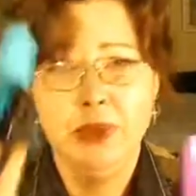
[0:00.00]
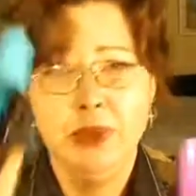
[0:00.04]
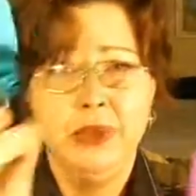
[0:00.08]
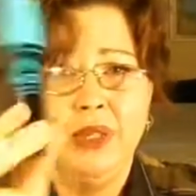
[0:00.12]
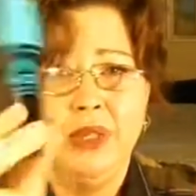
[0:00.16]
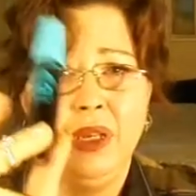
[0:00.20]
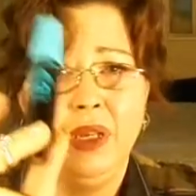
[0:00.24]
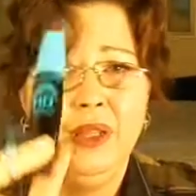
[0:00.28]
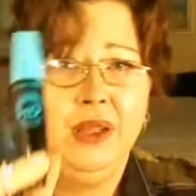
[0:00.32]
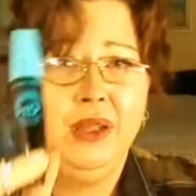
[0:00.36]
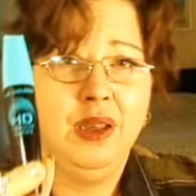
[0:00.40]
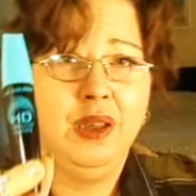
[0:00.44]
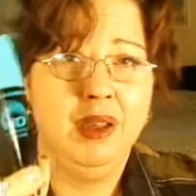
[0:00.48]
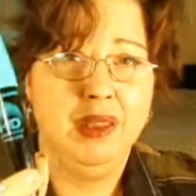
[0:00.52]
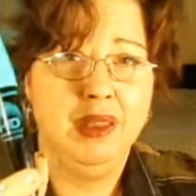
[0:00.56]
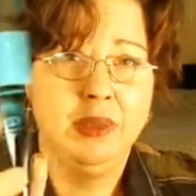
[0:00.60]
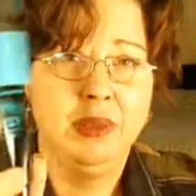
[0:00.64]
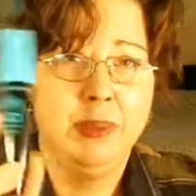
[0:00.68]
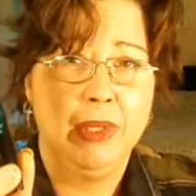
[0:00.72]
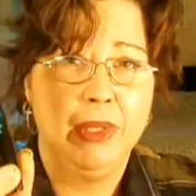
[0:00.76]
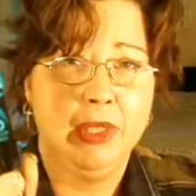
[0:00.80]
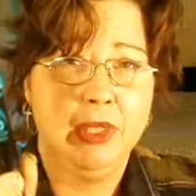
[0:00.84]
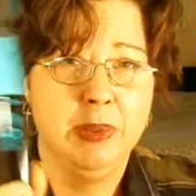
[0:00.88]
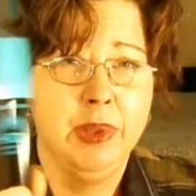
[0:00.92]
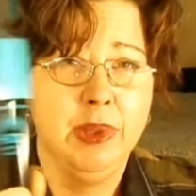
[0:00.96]
one I liked
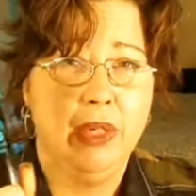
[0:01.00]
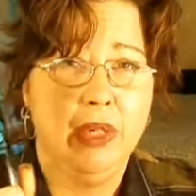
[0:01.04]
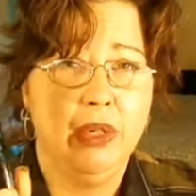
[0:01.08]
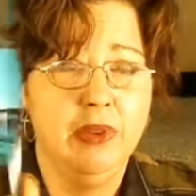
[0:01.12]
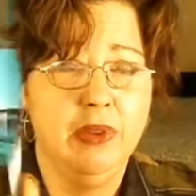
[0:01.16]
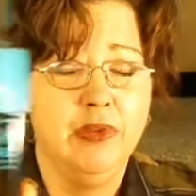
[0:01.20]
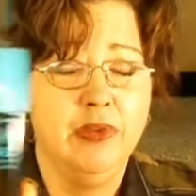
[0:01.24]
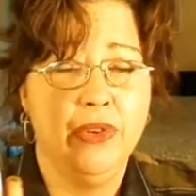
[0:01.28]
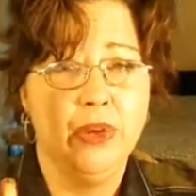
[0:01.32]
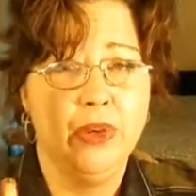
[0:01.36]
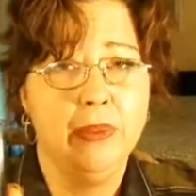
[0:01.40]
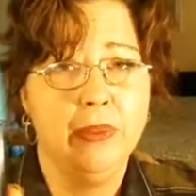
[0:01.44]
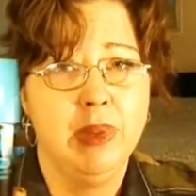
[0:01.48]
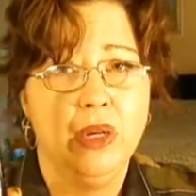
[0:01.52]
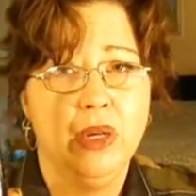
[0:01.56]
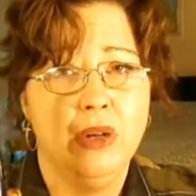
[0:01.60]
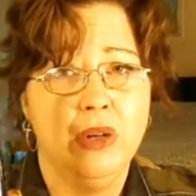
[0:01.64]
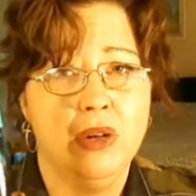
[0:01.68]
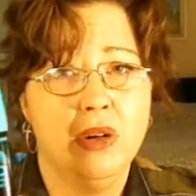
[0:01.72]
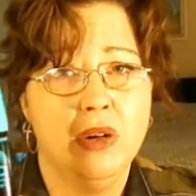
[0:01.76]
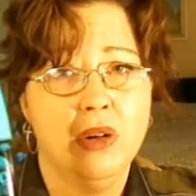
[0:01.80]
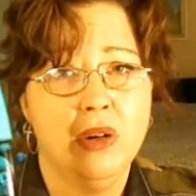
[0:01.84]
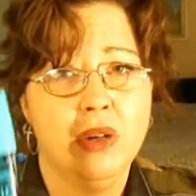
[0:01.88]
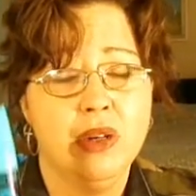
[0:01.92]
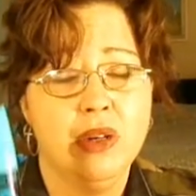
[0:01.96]
much better. It felt better
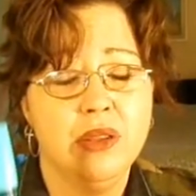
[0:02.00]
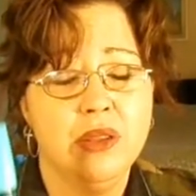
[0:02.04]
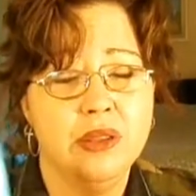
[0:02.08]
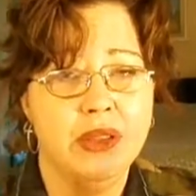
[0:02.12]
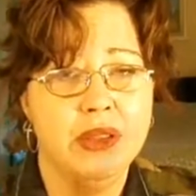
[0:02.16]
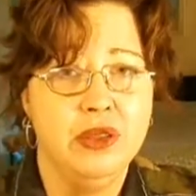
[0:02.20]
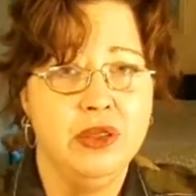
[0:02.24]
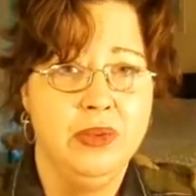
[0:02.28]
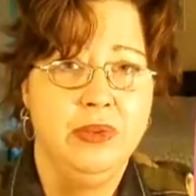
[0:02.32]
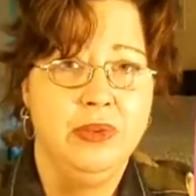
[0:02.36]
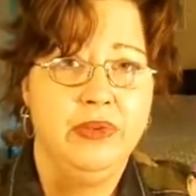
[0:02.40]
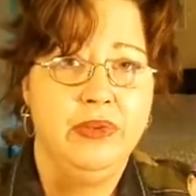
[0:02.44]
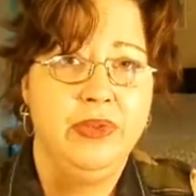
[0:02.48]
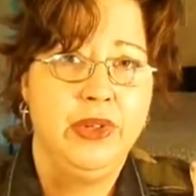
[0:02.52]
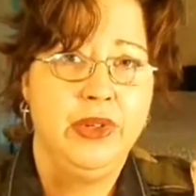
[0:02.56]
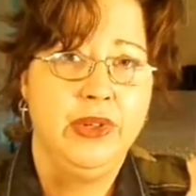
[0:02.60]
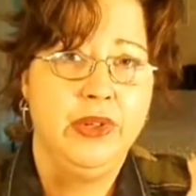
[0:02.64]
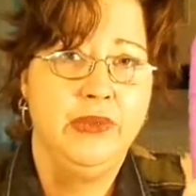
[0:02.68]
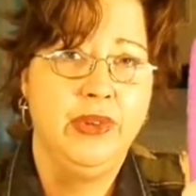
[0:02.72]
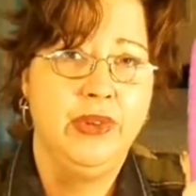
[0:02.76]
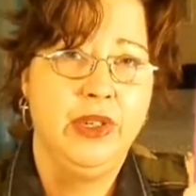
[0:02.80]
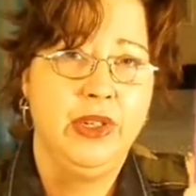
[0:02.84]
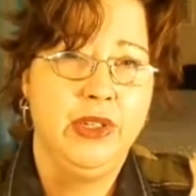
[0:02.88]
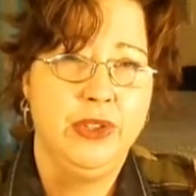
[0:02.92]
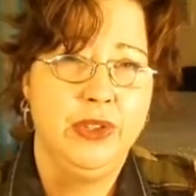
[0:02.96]
on. This one
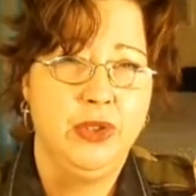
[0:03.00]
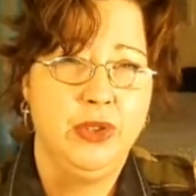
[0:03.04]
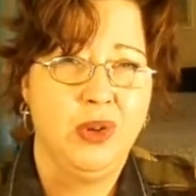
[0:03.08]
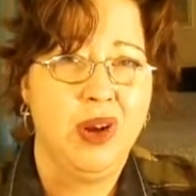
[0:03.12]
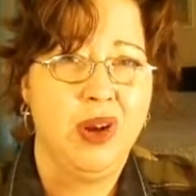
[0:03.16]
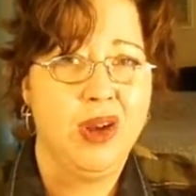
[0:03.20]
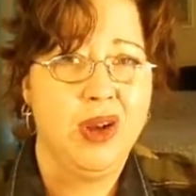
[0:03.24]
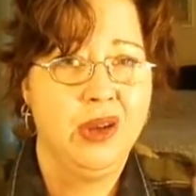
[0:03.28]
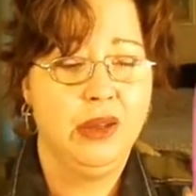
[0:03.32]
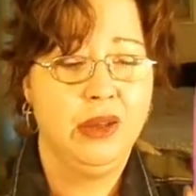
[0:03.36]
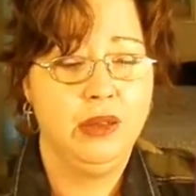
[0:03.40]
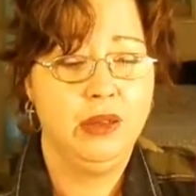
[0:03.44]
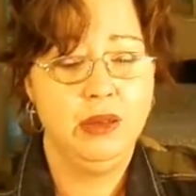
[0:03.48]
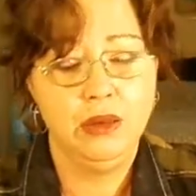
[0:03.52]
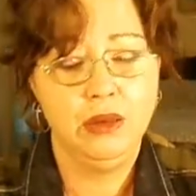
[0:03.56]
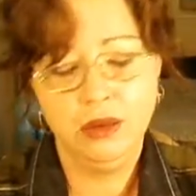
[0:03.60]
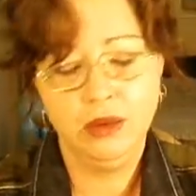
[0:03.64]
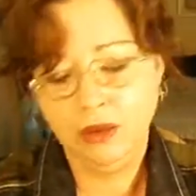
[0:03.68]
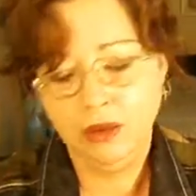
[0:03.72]
felt very drying.